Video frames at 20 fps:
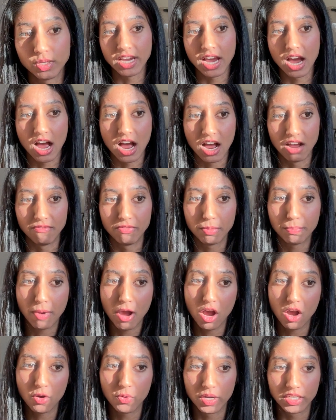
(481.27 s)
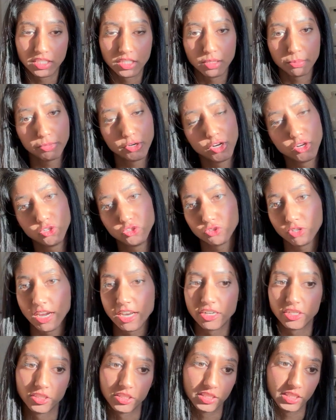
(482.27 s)
have the poets, the prose
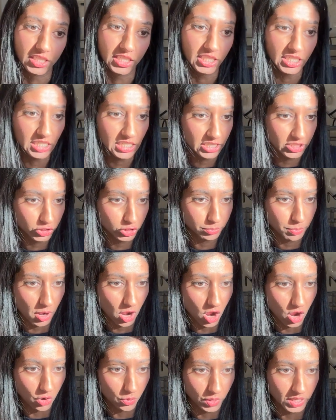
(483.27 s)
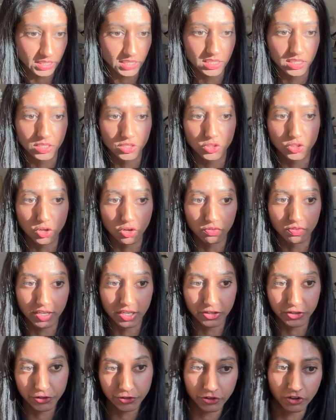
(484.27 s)
writers, the Yiddish poets, Soviet
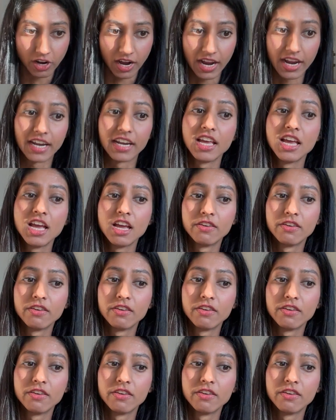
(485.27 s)
Ukraine,